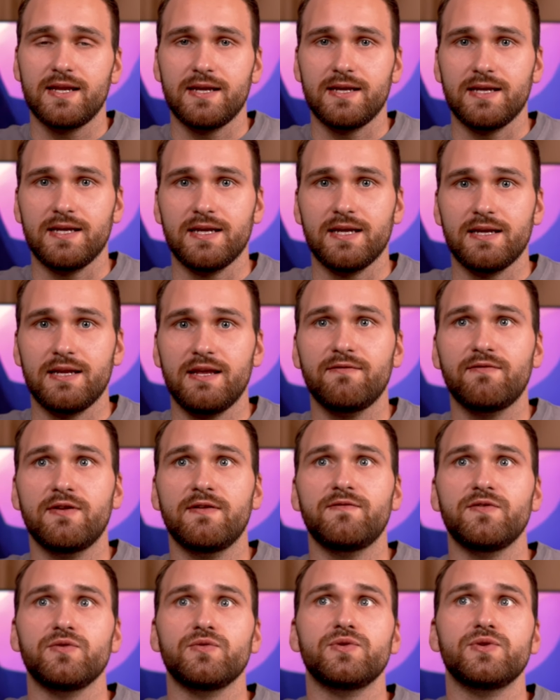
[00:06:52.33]
And even
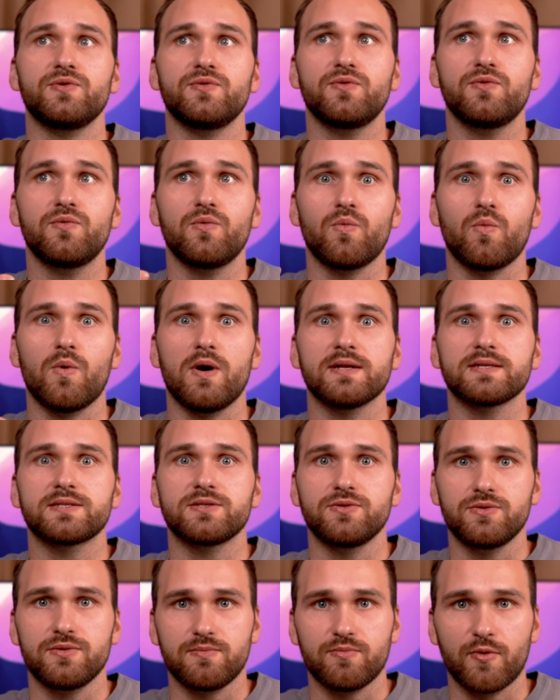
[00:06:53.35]
if you do want
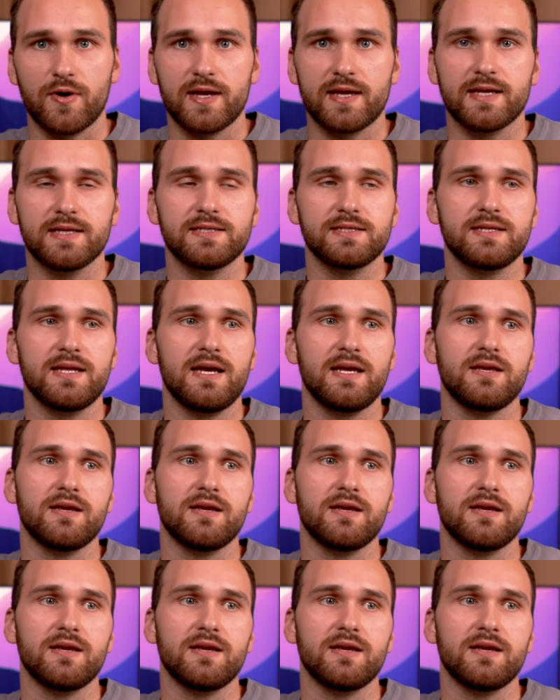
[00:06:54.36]
to break into that,